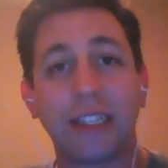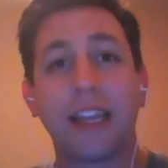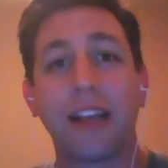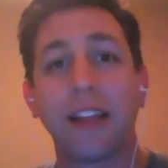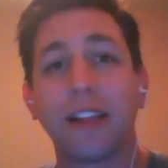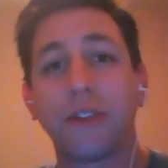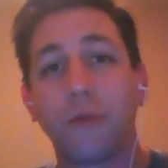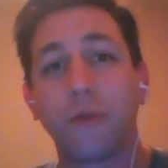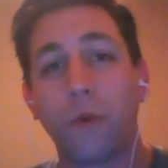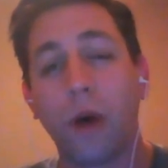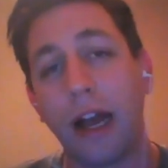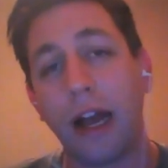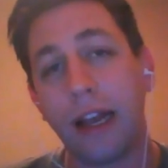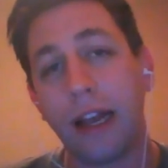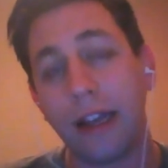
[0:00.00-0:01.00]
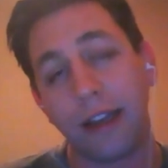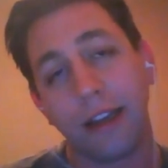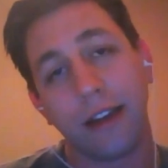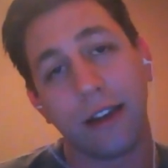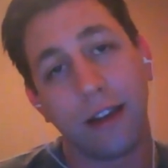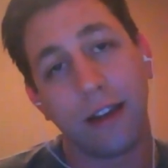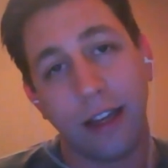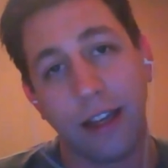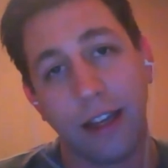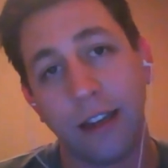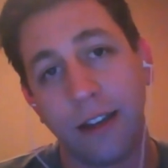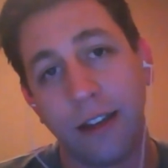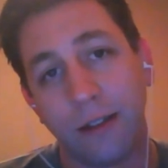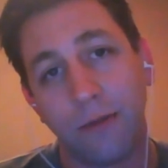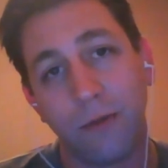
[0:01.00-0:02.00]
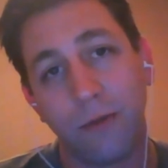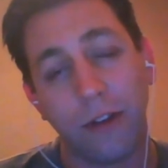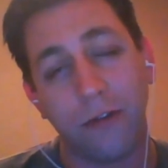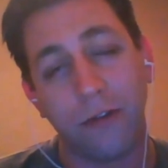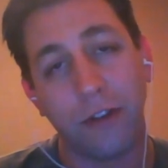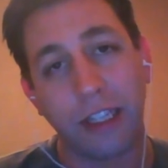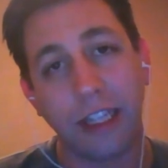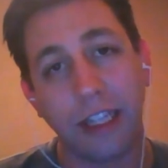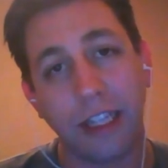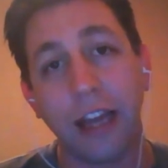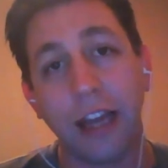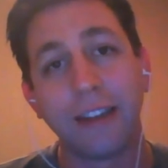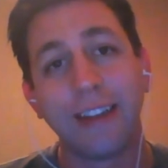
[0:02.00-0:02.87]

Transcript: tell us why, and fix that.